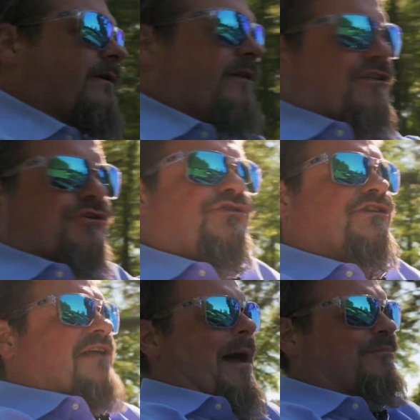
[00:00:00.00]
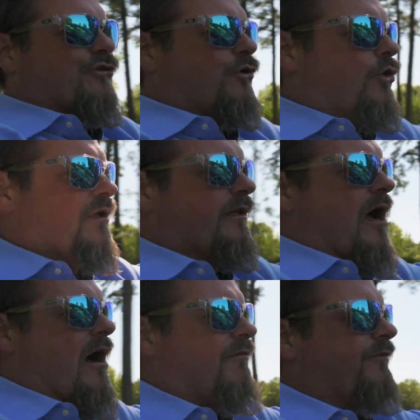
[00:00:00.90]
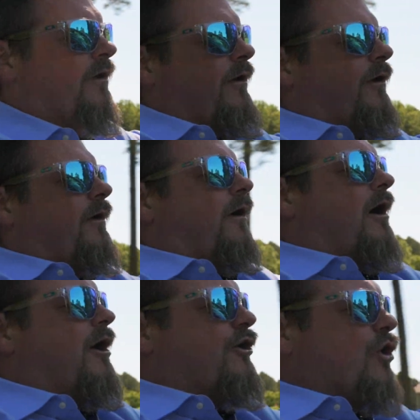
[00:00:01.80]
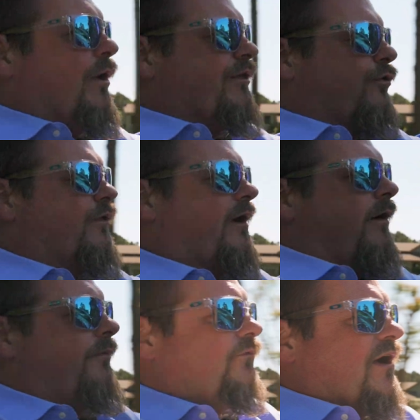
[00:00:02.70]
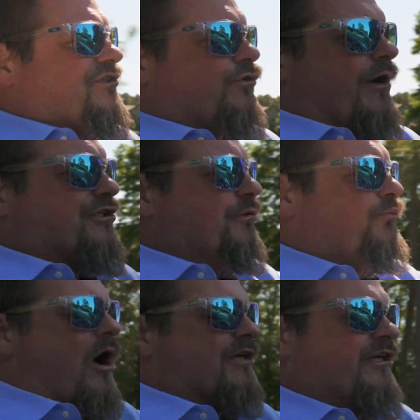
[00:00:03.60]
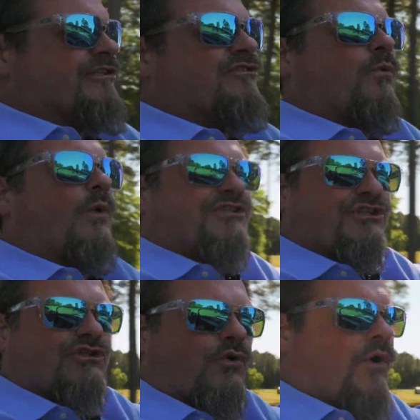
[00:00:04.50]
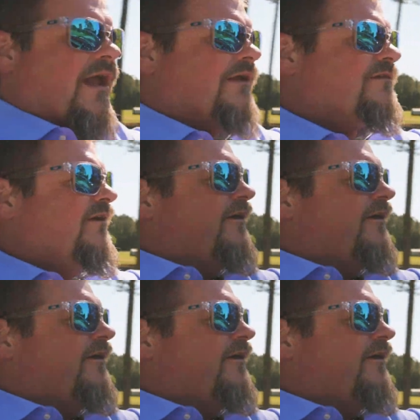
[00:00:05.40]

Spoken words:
Unless you just absolutely love going through the restoration process, which is great.